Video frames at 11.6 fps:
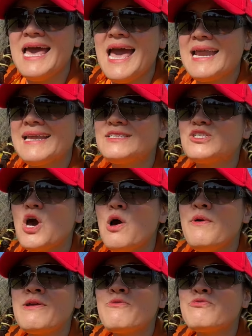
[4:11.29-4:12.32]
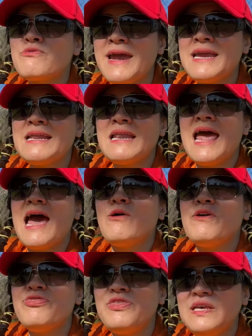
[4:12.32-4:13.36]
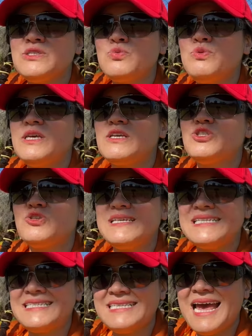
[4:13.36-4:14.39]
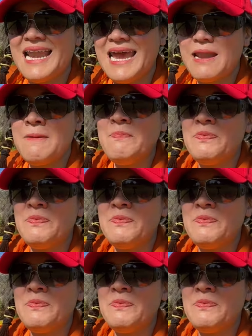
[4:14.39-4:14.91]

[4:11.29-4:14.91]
and it's going right now this week to the Senate.